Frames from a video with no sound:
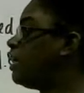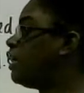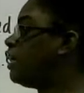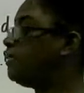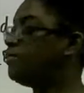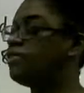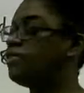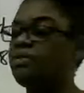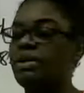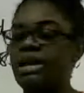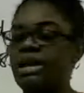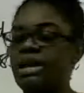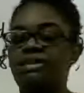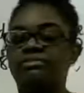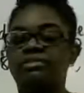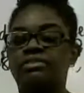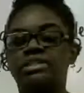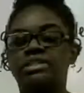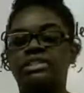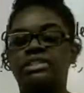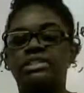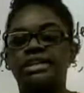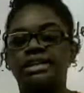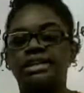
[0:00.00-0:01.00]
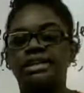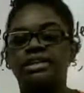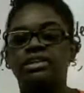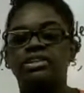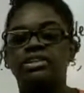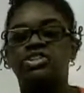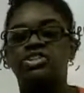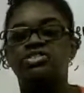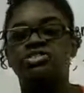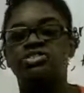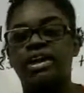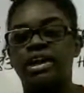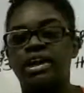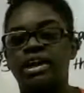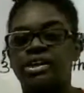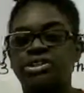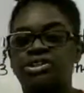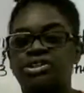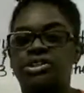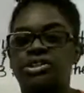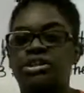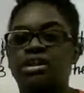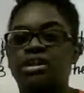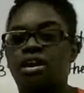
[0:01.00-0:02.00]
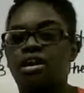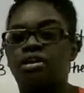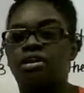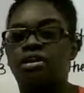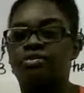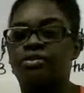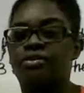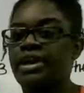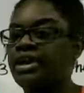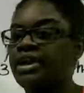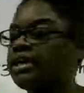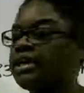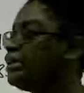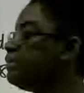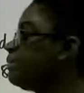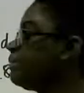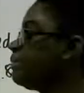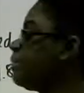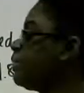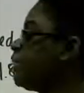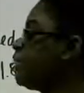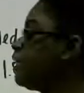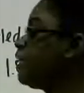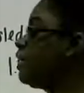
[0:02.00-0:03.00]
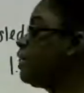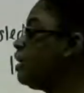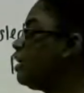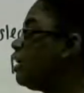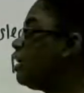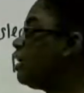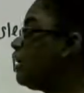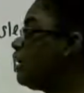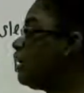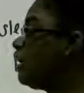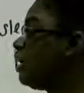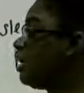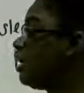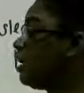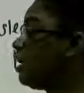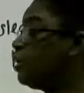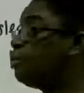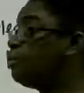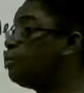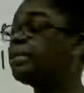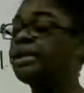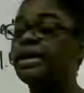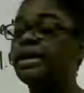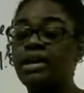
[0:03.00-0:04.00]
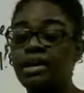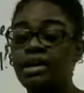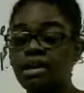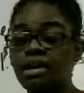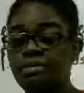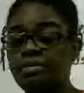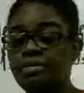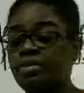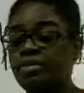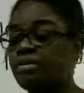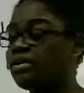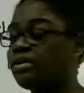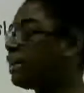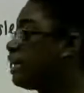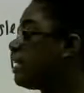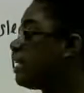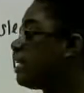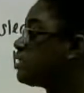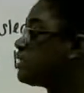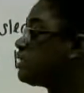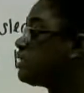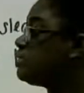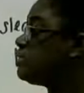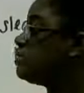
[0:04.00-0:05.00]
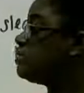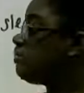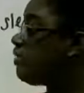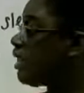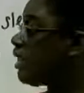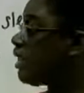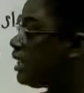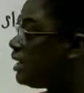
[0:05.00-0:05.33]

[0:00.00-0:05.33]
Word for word: if you haven't seen this strategy already, it will help you guys to